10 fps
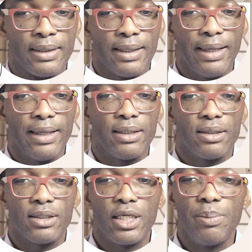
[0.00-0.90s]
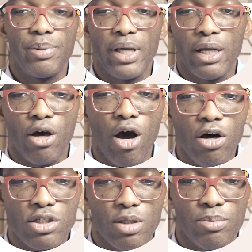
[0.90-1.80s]
Yeah, keeping an
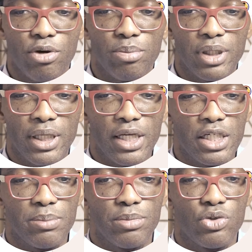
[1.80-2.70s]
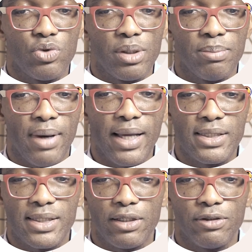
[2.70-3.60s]
awesome communication between
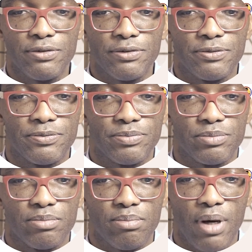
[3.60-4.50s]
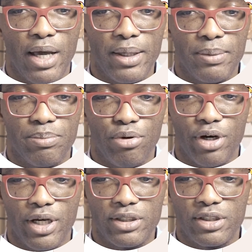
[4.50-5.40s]
myself, my
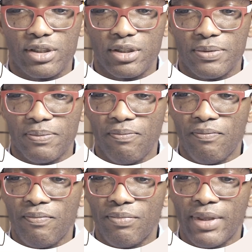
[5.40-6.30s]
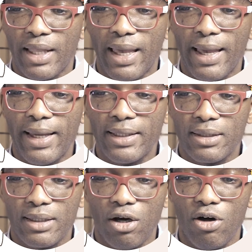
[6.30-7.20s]
products, and
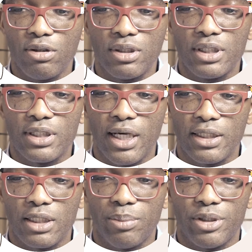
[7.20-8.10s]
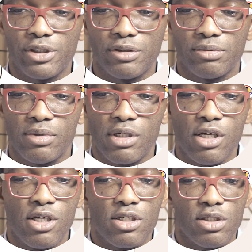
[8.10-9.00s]
all these customers.
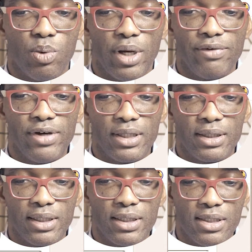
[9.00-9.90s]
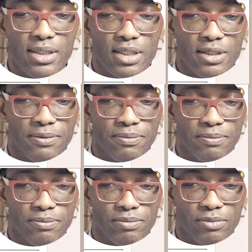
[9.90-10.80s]
So whatever this
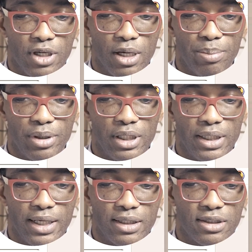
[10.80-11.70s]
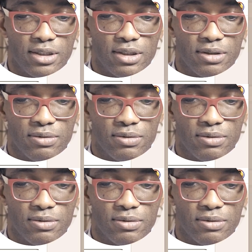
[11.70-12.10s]
company does,